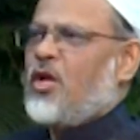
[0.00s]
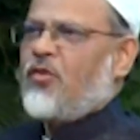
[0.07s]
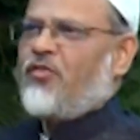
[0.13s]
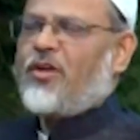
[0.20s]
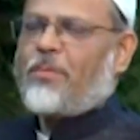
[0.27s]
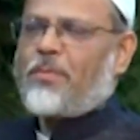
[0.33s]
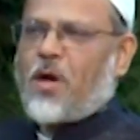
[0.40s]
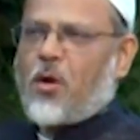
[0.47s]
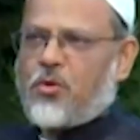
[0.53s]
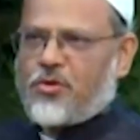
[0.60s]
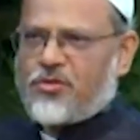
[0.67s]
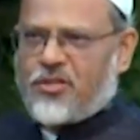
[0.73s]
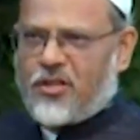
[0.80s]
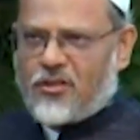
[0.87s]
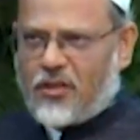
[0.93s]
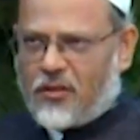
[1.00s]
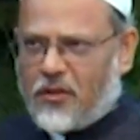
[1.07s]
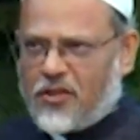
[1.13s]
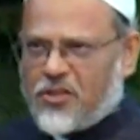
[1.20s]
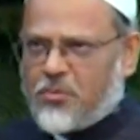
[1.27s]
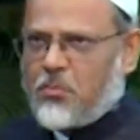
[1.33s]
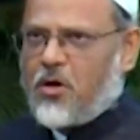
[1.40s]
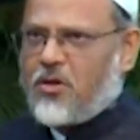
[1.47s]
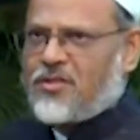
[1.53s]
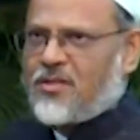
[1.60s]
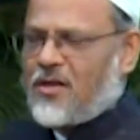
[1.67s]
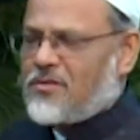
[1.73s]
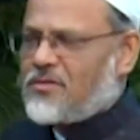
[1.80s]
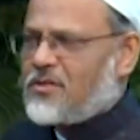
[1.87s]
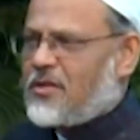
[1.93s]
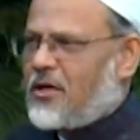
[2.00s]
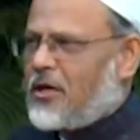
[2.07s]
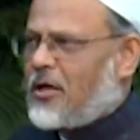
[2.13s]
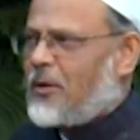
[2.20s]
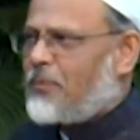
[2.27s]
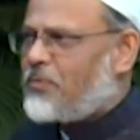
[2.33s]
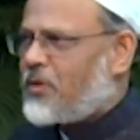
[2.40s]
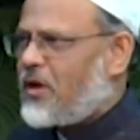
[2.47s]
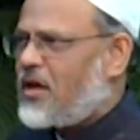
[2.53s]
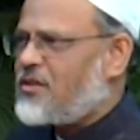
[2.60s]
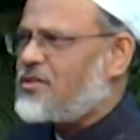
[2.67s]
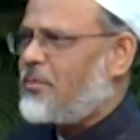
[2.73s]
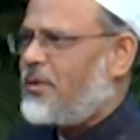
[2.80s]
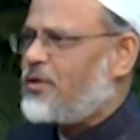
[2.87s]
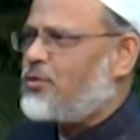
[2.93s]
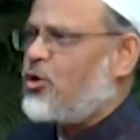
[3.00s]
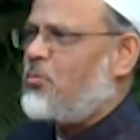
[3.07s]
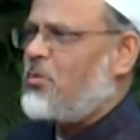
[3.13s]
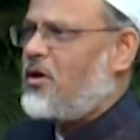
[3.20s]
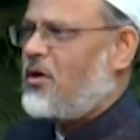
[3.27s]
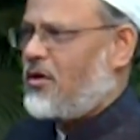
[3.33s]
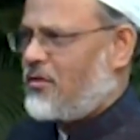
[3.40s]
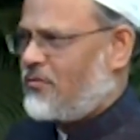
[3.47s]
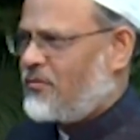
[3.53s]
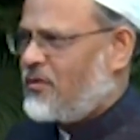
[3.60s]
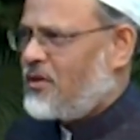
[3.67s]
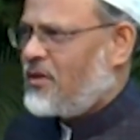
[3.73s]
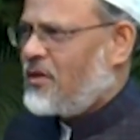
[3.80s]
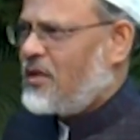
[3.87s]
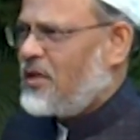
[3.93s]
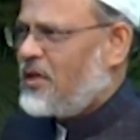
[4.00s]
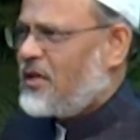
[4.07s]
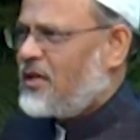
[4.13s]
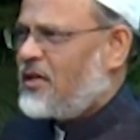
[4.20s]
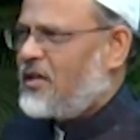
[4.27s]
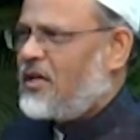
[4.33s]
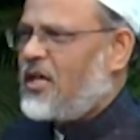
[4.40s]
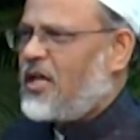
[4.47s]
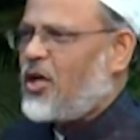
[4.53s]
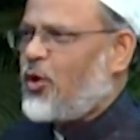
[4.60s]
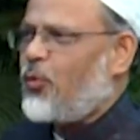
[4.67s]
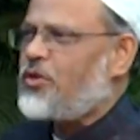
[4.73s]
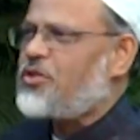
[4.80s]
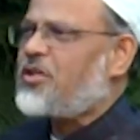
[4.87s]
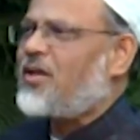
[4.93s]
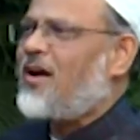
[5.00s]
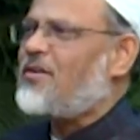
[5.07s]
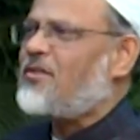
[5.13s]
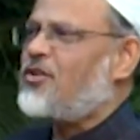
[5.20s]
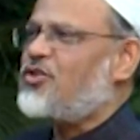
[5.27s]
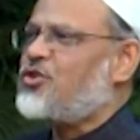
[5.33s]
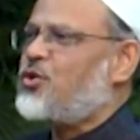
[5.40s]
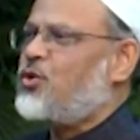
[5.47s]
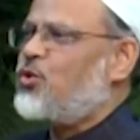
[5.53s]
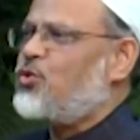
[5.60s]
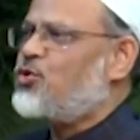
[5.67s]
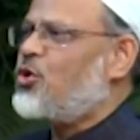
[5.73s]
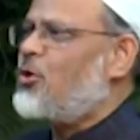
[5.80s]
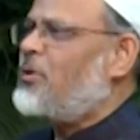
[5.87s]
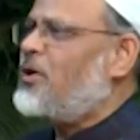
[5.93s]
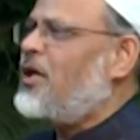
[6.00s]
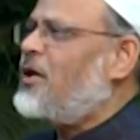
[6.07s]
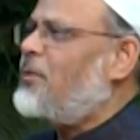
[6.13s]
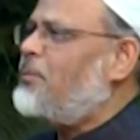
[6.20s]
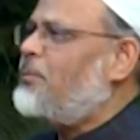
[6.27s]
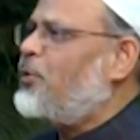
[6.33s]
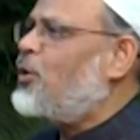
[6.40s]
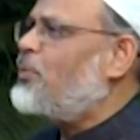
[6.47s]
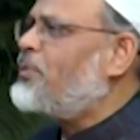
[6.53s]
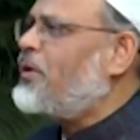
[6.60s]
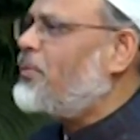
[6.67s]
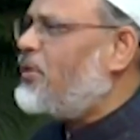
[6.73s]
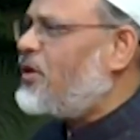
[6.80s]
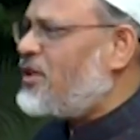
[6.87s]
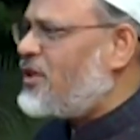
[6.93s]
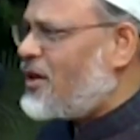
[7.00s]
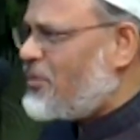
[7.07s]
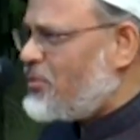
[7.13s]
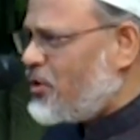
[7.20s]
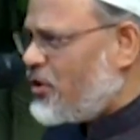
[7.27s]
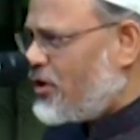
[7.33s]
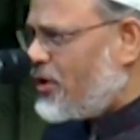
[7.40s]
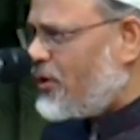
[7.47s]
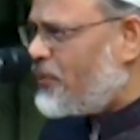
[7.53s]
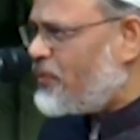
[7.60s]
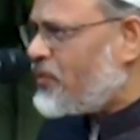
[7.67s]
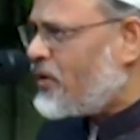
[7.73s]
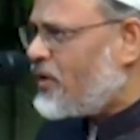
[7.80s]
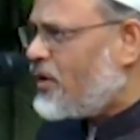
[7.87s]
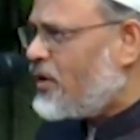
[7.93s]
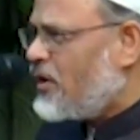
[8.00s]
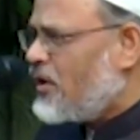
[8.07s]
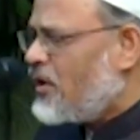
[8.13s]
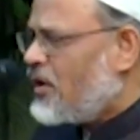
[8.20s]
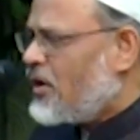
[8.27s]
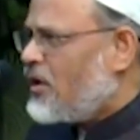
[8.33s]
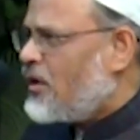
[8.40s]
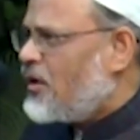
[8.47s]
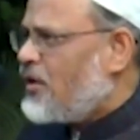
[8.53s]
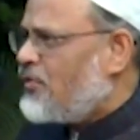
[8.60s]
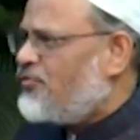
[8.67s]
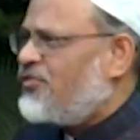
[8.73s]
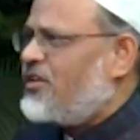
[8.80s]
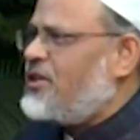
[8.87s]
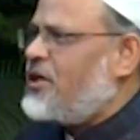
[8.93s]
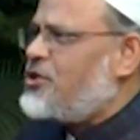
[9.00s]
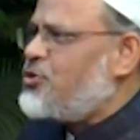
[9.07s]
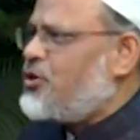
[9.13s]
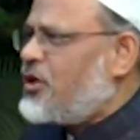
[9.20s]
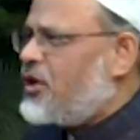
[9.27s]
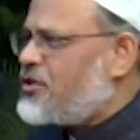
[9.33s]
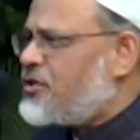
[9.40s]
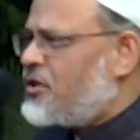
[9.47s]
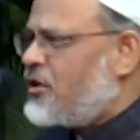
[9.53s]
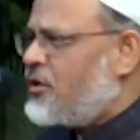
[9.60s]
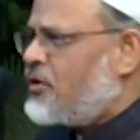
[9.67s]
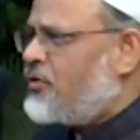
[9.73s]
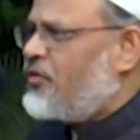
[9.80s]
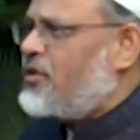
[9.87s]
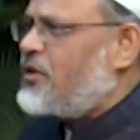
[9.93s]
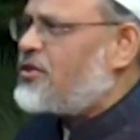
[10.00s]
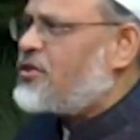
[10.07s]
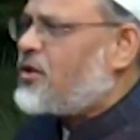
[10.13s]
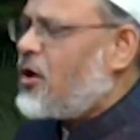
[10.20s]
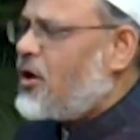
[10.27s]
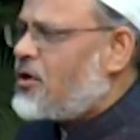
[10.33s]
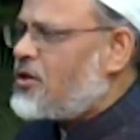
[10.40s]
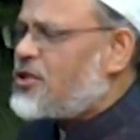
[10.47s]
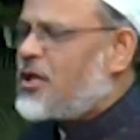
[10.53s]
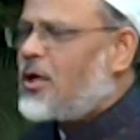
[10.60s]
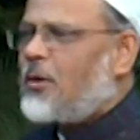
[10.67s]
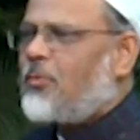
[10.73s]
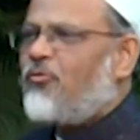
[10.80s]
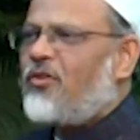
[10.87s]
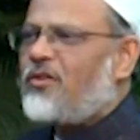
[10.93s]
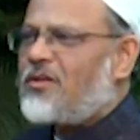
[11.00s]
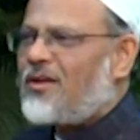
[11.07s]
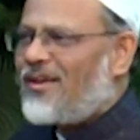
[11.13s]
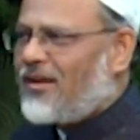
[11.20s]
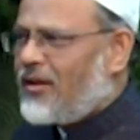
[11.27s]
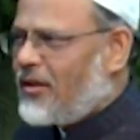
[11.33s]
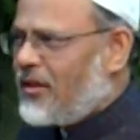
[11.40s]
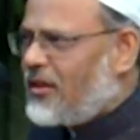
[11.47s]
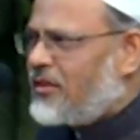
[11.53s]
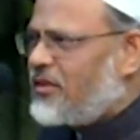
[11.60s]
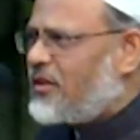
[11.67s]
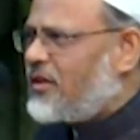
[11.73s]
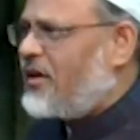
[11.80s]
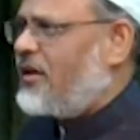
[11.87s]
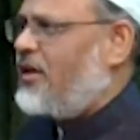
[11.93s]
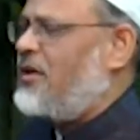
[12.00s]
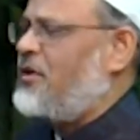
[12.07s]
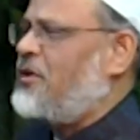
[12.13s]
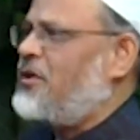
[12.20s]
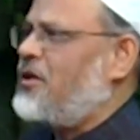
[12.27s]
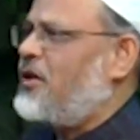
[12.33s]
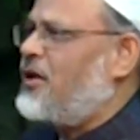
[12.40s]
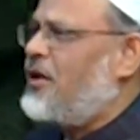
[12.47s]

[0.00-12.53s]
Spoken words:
we are proud to say that this mosque has a Baitul Mal, which caters to so many poor people in the community for their education, for their scholarship, for their health, and